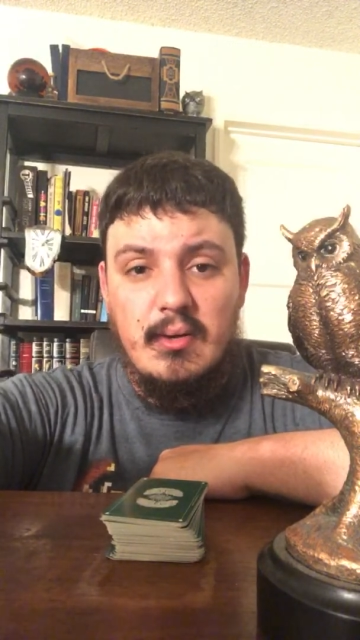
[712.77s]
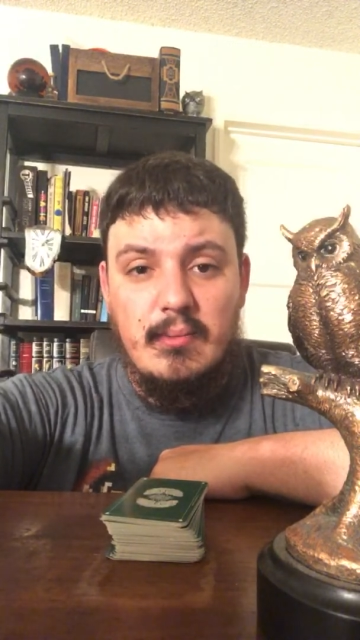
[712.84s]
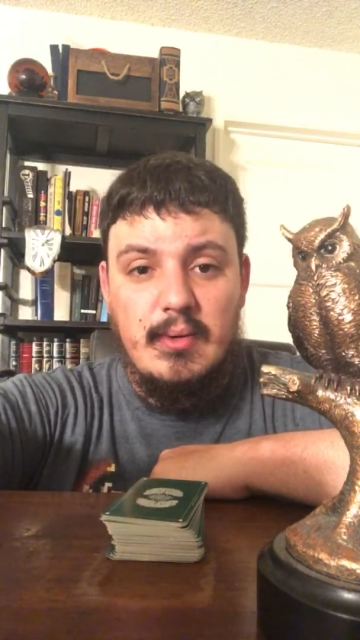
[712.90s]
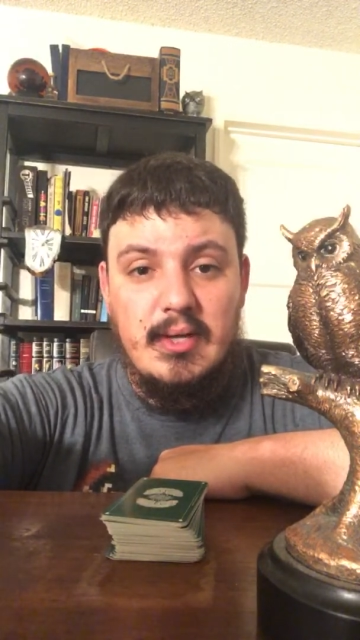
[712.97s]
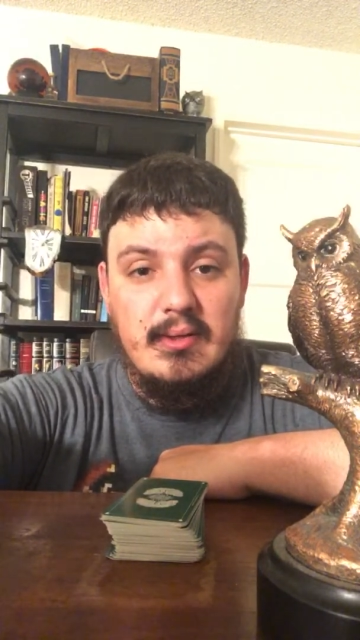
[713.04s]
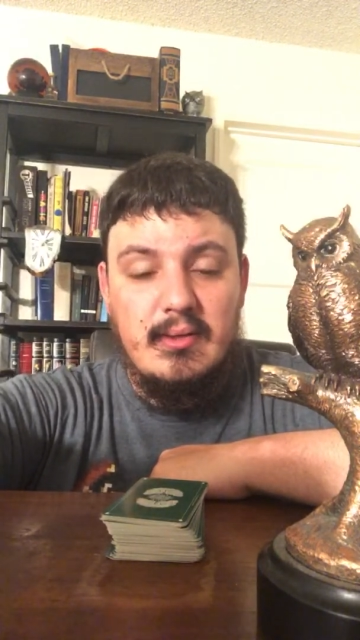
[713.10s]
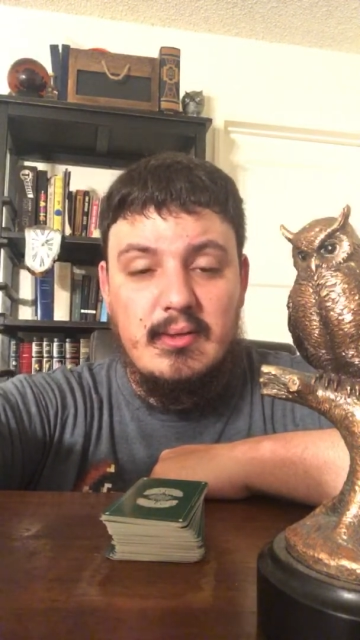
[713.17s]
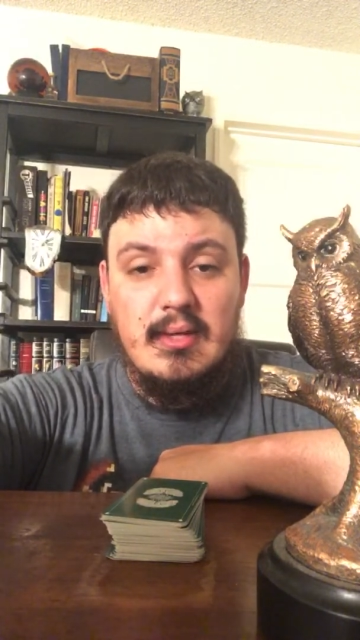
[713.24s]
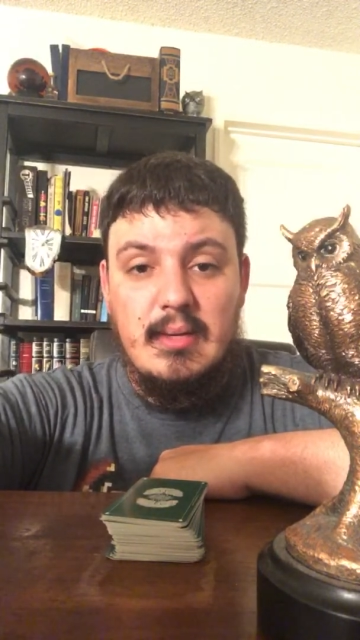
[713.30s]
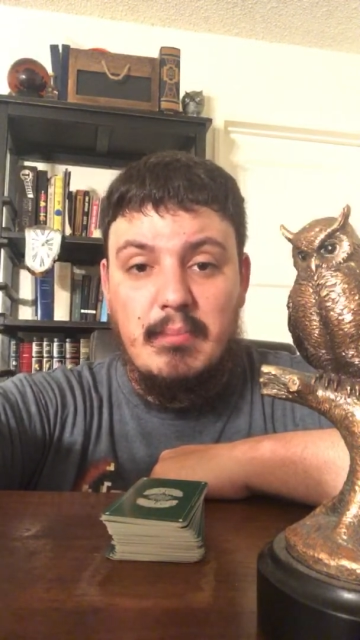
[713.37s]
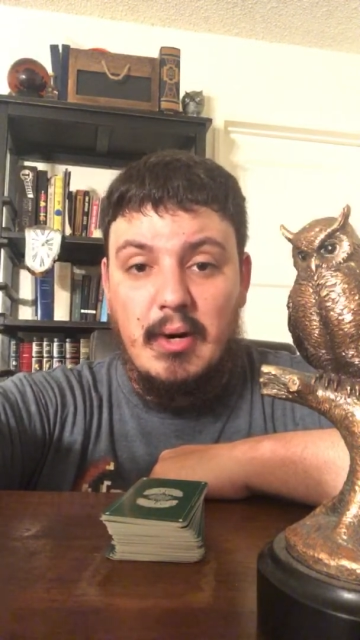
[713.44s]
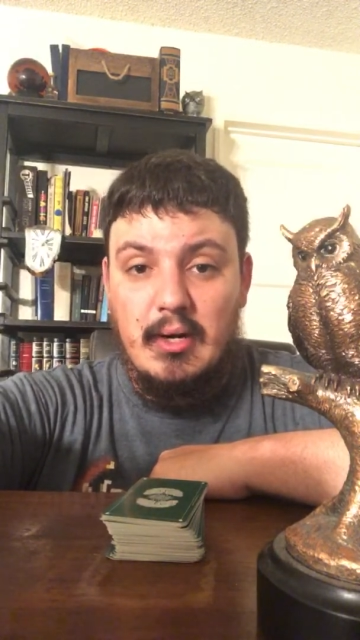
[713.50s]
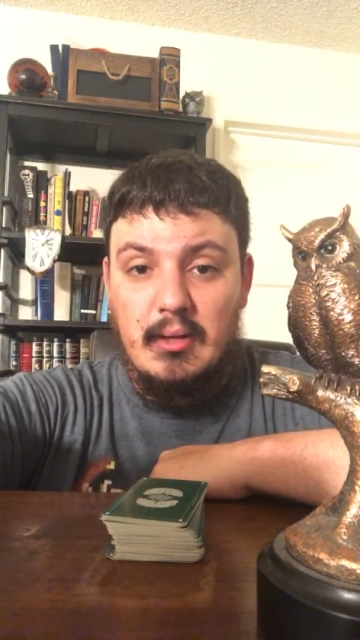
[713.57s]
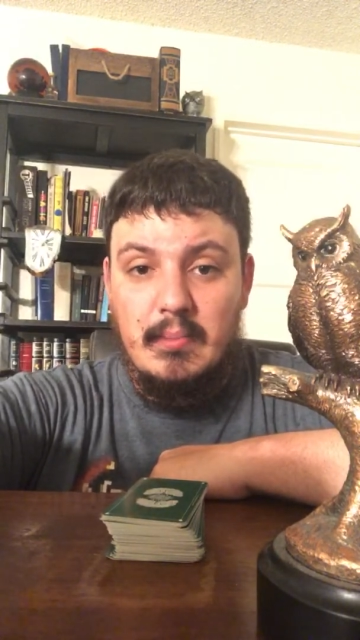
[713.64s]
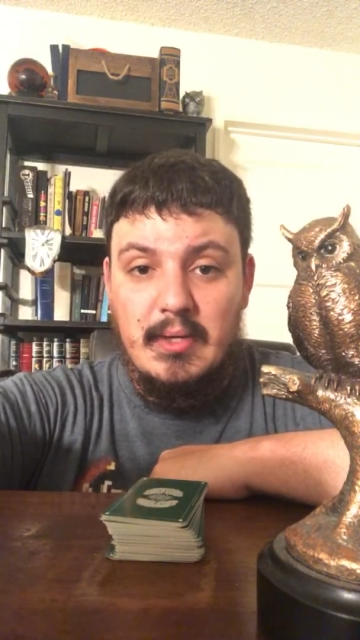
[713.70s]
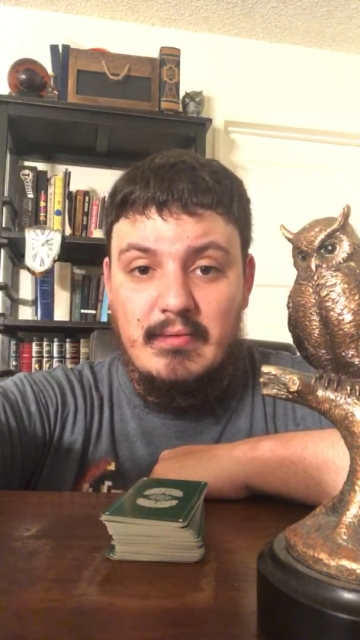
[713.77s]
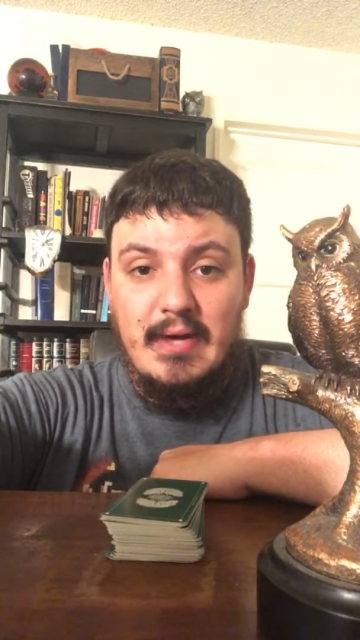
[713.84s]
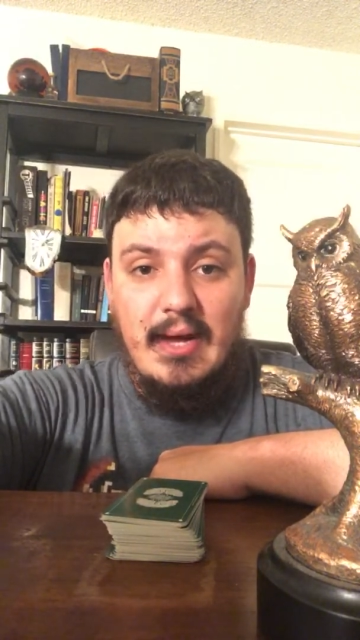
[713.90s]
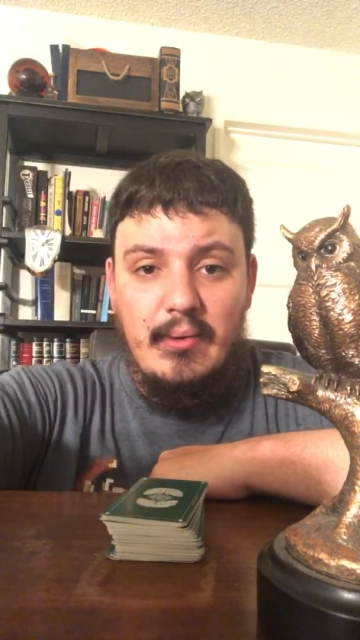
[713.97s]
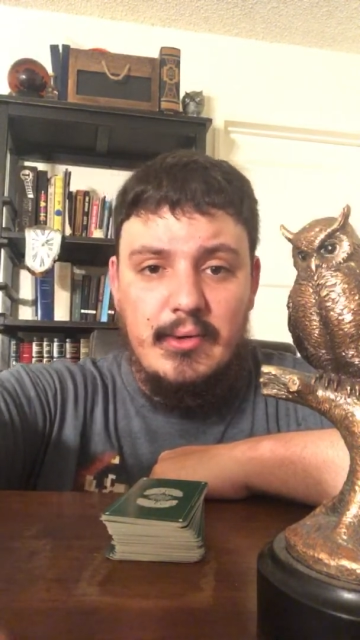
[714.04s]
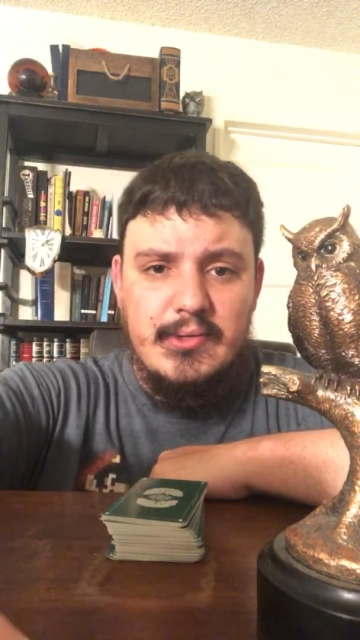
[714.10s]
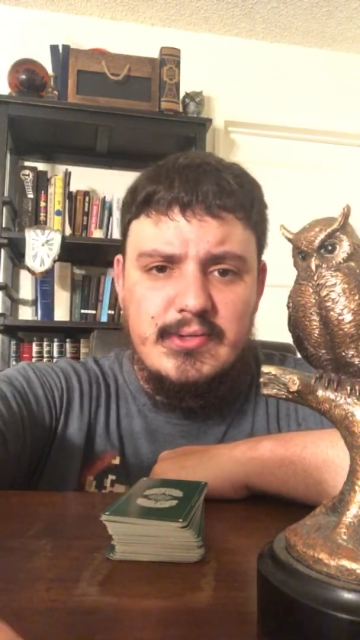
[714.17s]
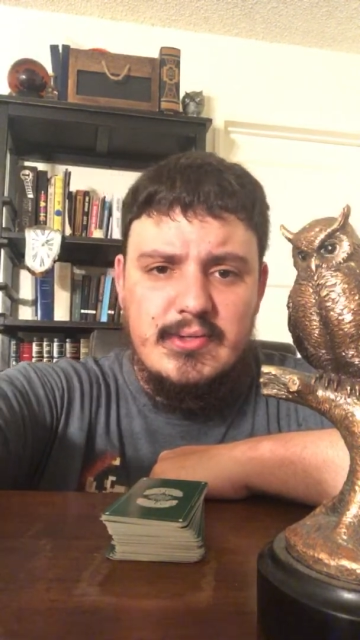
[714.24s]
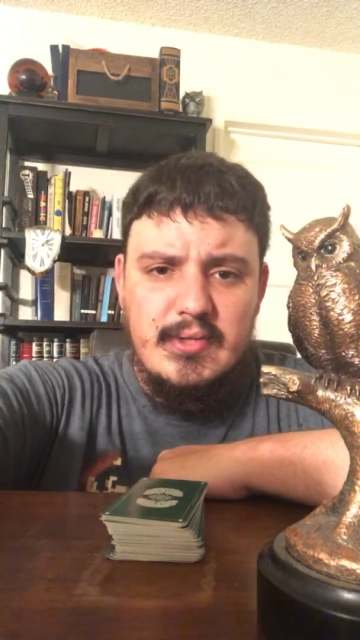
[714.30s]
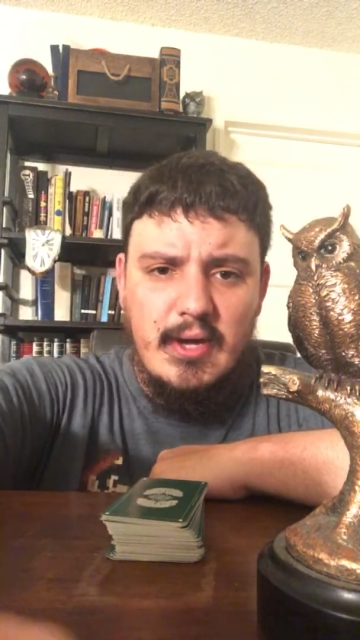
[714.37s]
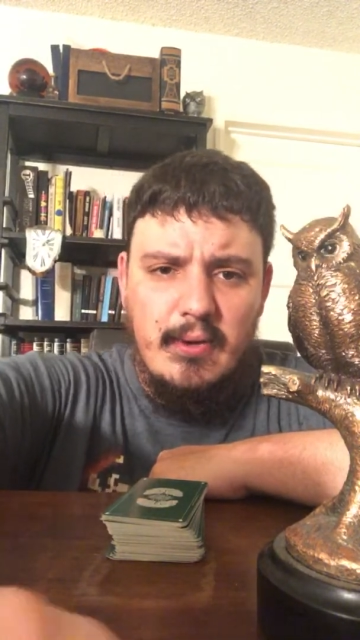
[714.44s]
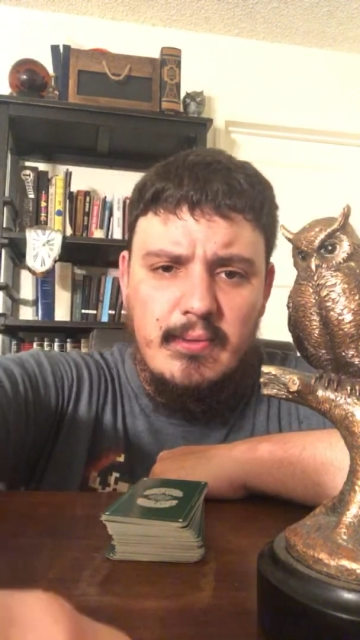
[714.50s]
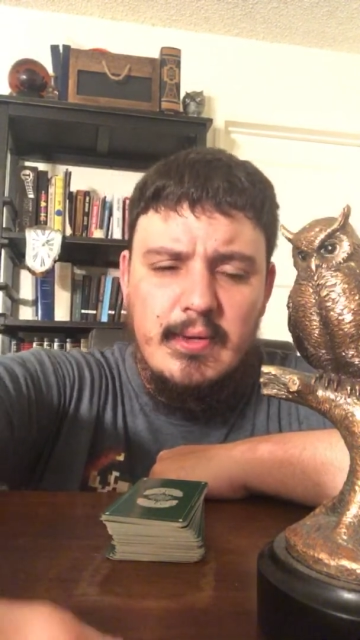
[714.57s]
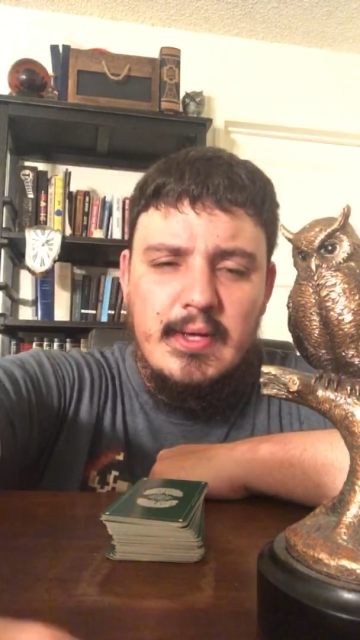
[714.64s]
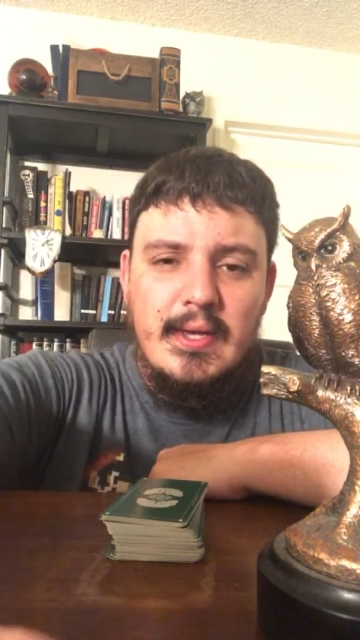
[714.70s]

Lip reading: with the Parliament of Owls. So